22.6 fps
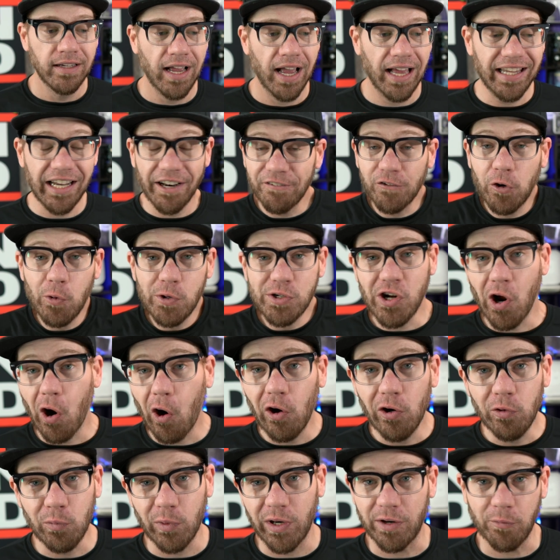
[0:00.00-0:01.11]
And then, of course,
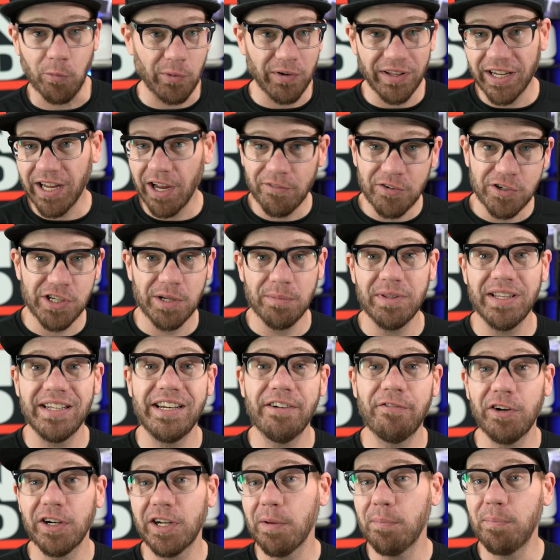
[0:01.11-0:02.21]
hardware, where they cover some of the
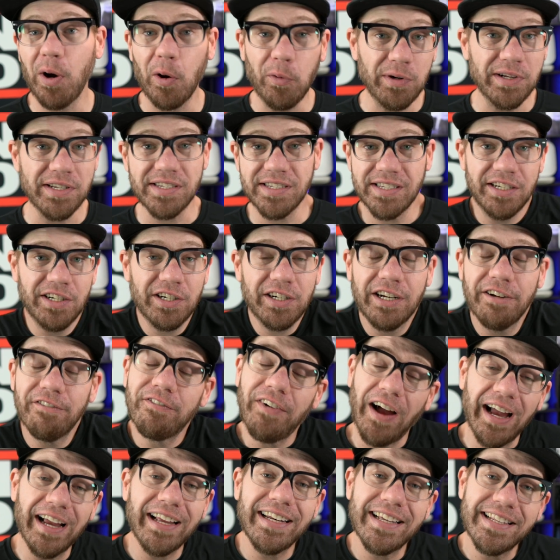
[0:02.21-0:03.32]
different components that you're going to
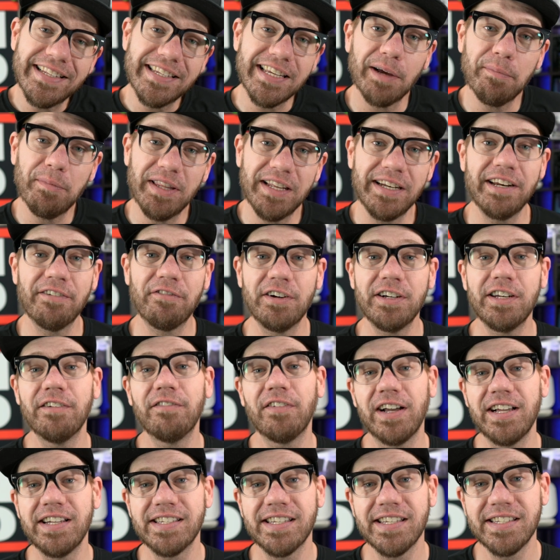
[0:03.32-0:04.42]
find in some of the different
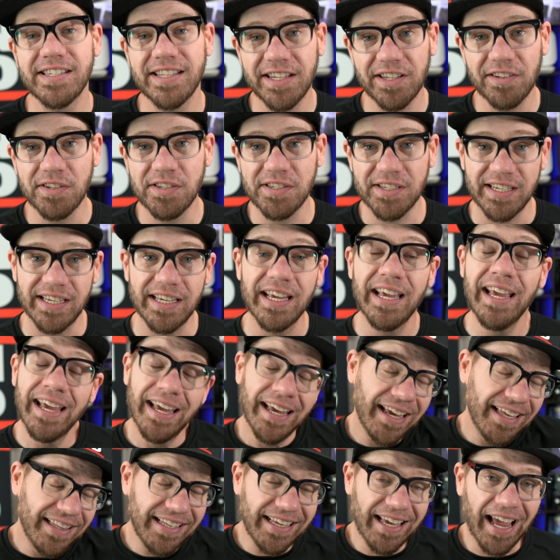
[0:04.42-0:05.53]
devices that you'll see
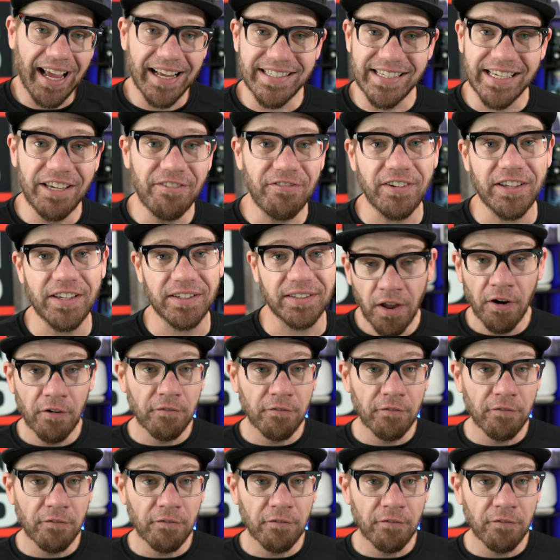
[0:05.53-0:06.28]
in the IT field.